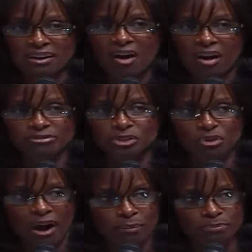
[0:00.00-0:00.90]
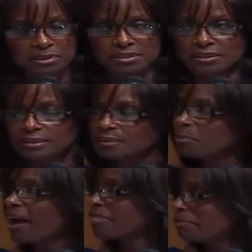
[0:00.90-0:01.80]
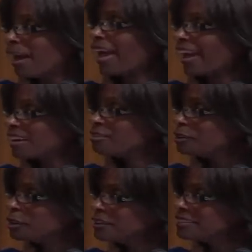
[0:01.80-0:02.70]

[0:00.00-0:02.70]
cough drops by the bagful.